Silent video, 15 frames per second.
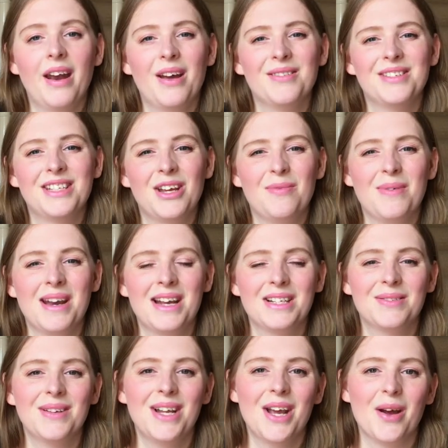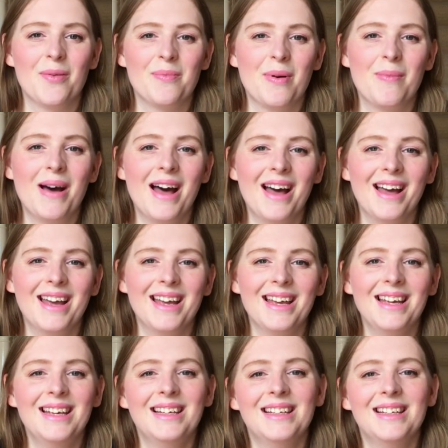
and I will see you in my next video. Bye bye!